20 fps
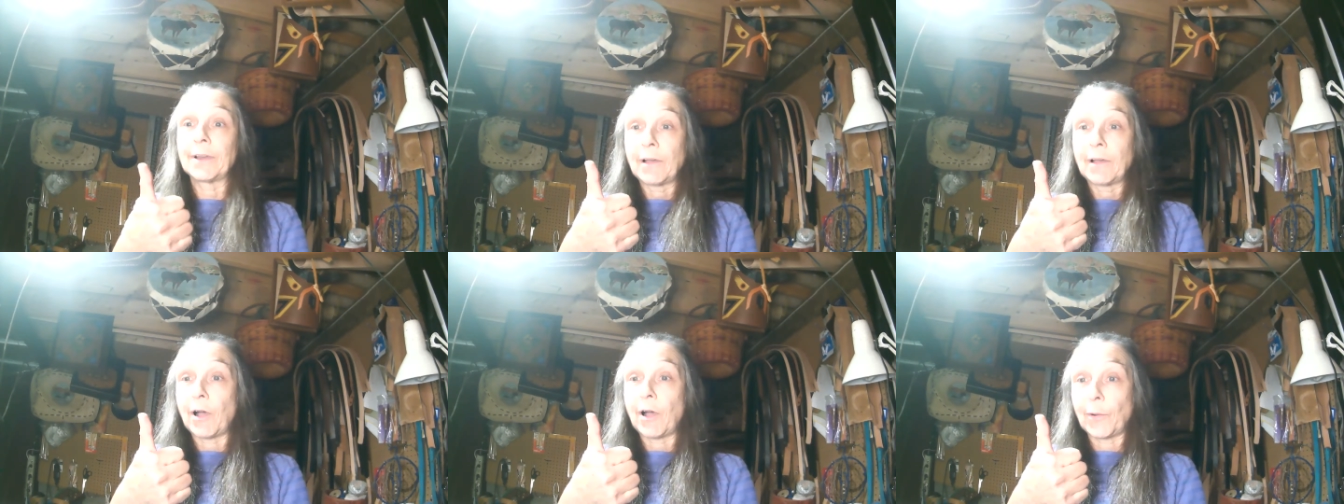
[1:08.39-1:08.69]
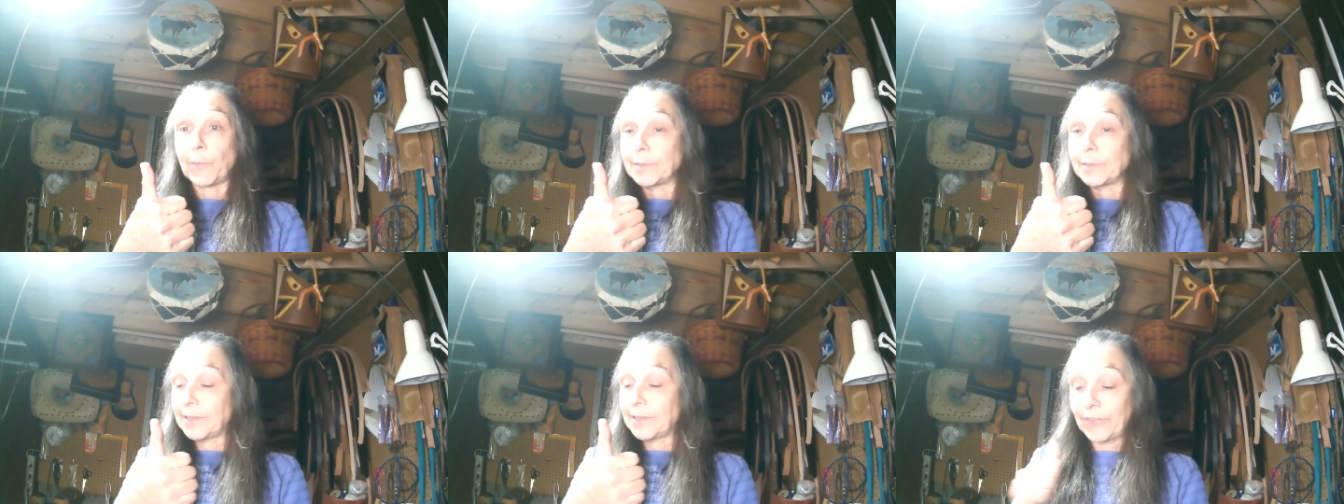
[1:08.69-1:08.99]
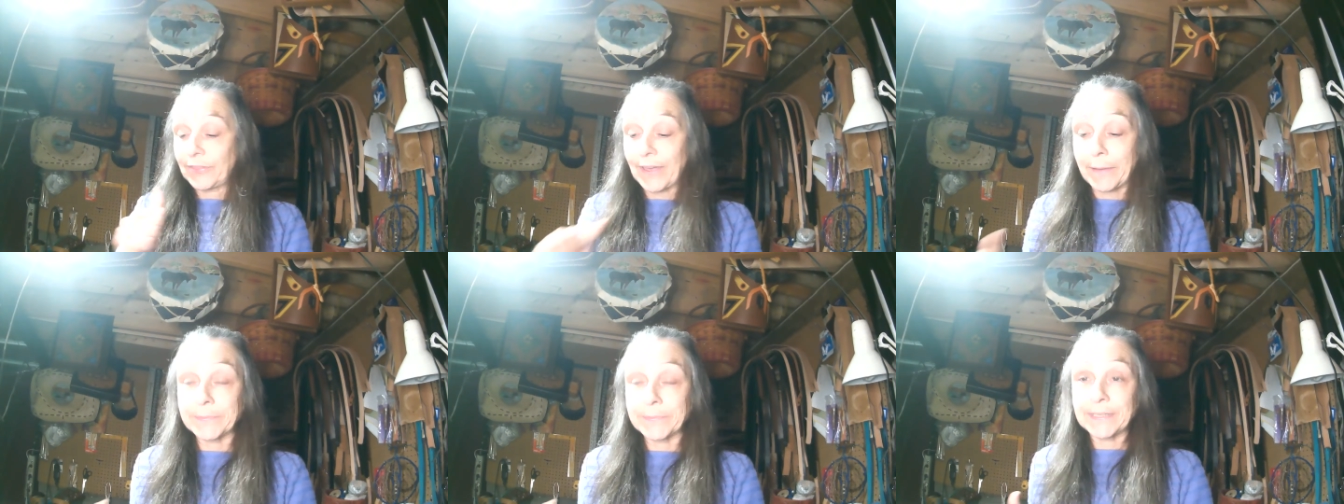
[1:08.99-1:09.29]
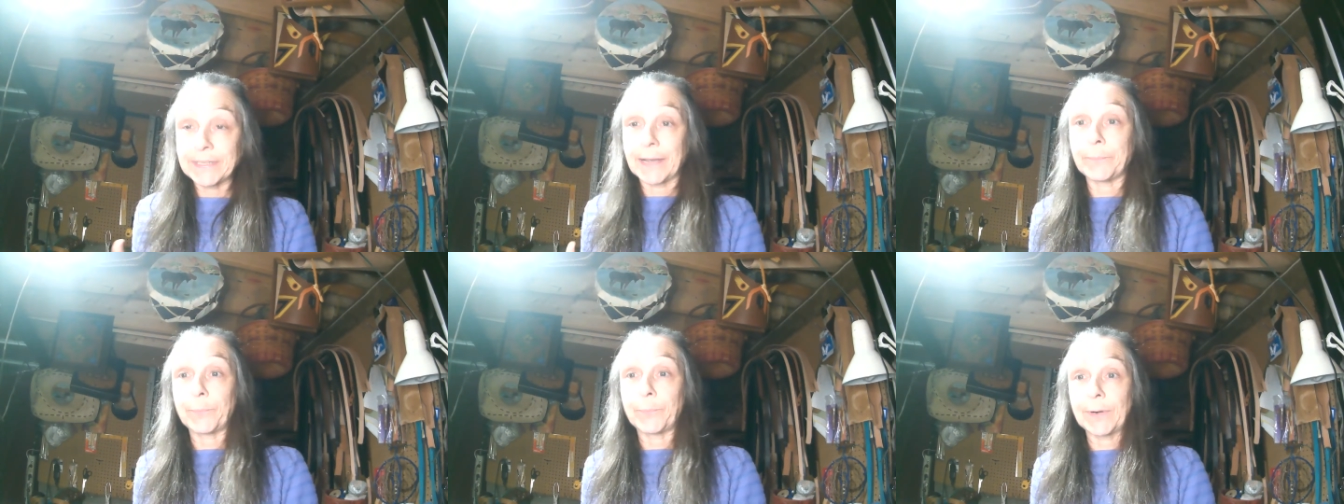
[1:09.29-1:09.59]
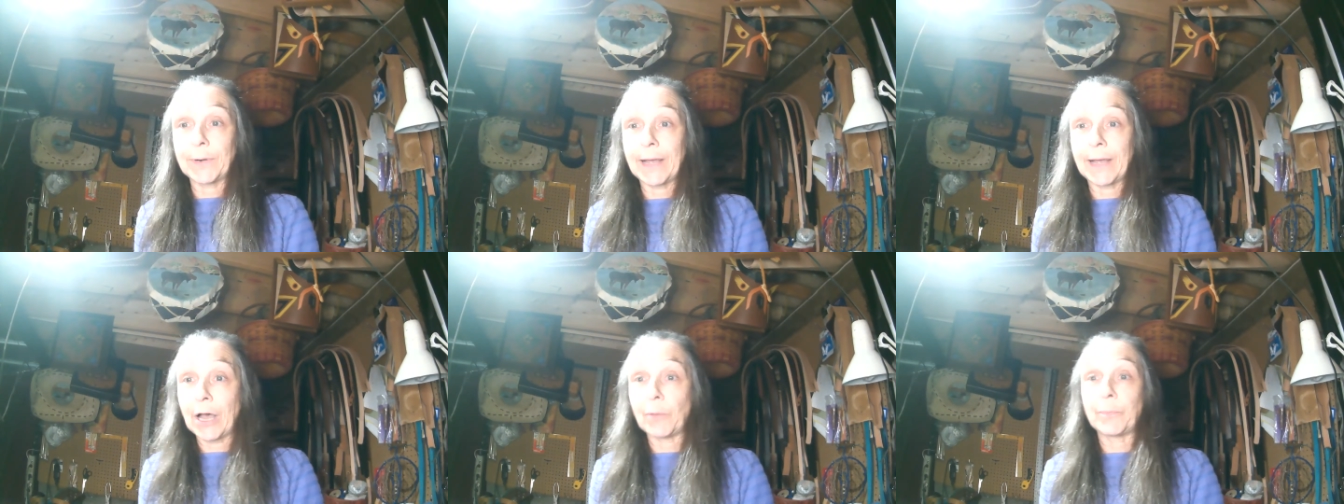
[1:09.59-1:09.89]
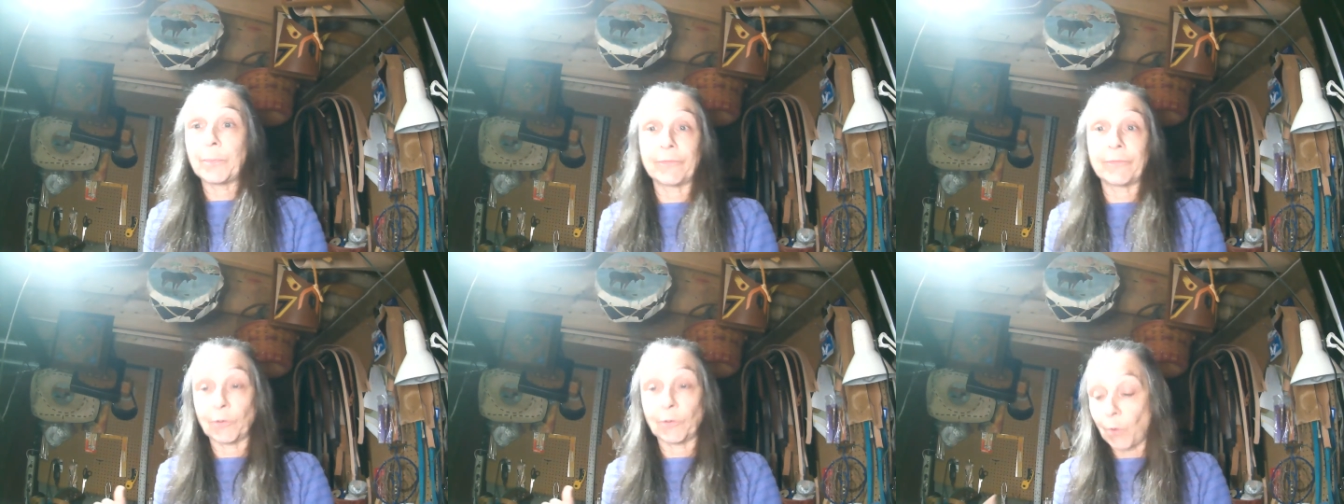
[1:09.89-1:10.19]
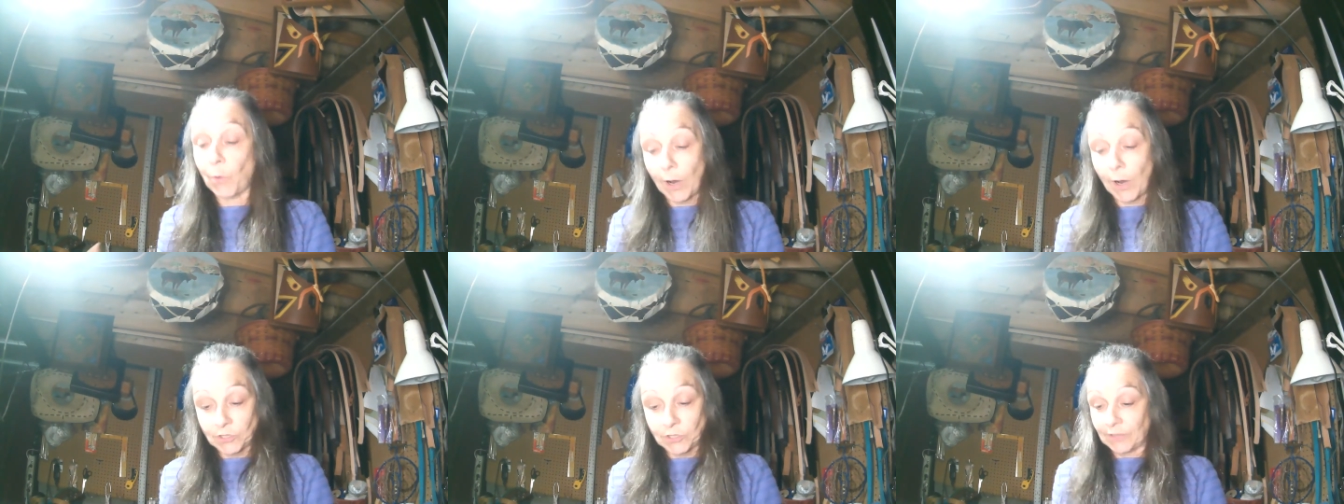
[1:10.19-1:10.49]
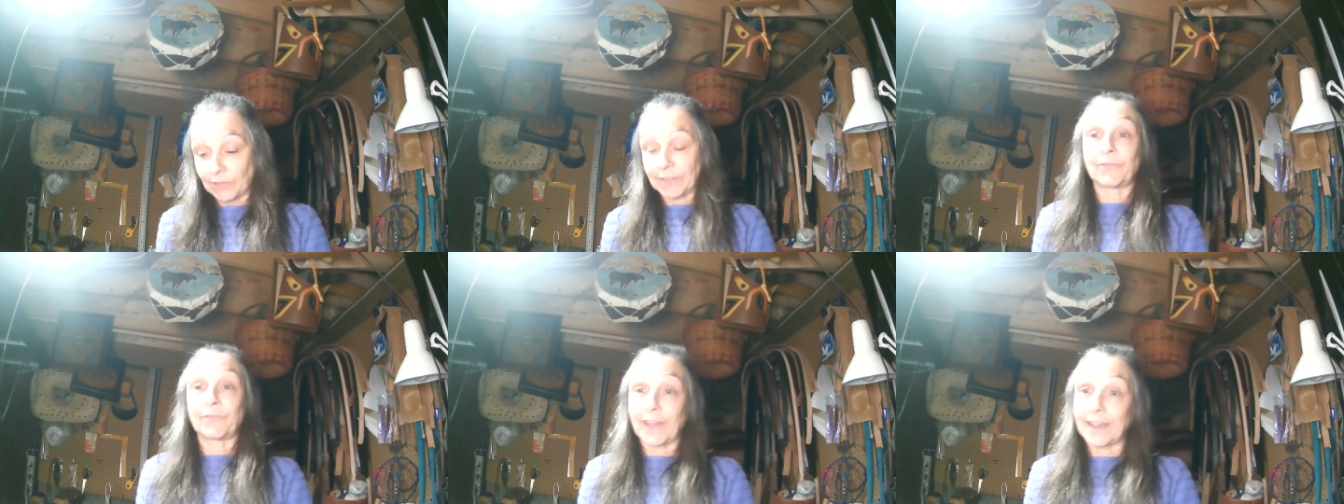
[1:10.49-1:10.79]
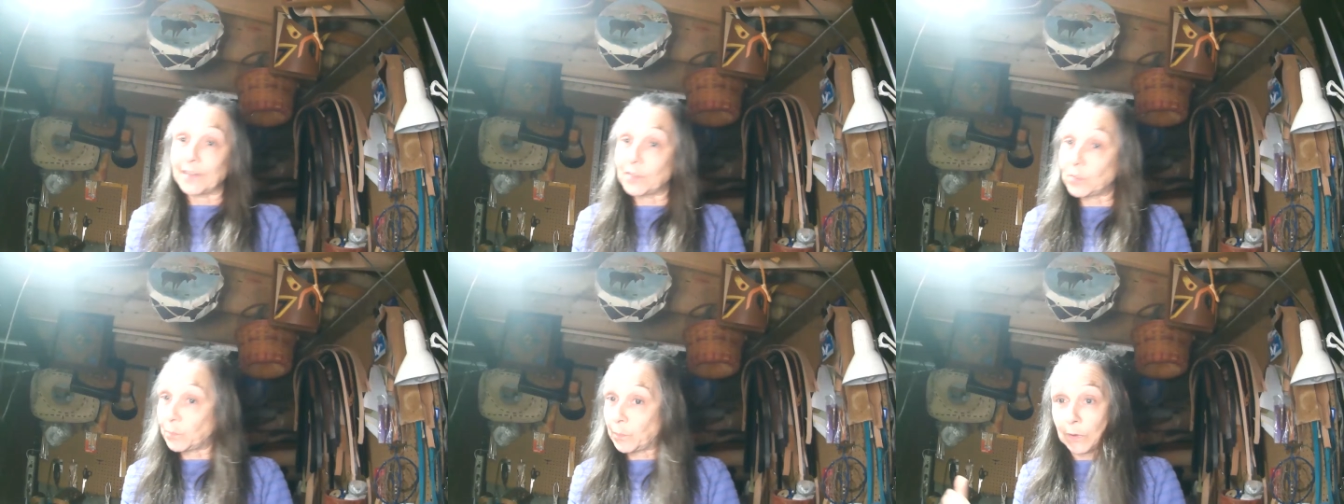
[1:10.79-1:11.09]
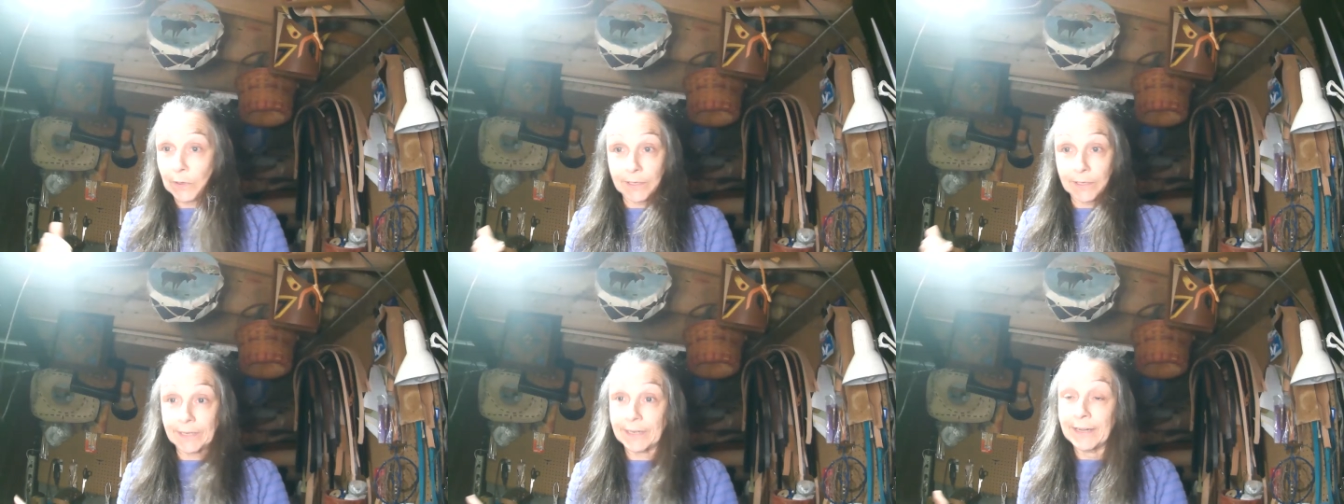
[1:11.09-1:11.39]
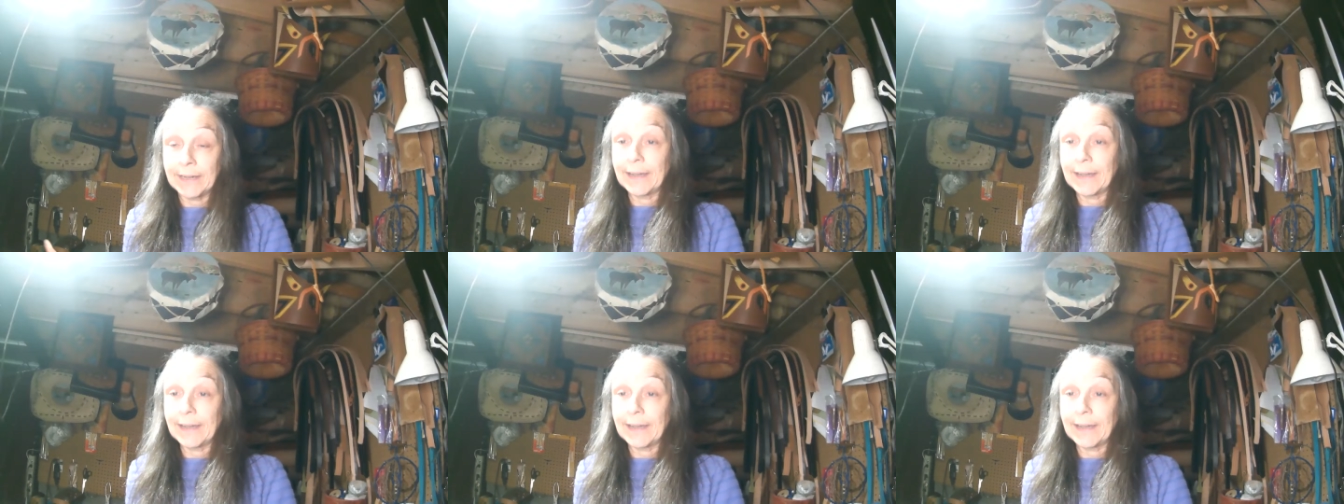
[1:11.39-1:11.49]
Always a thumbs up would help. If you're watching this Facebook,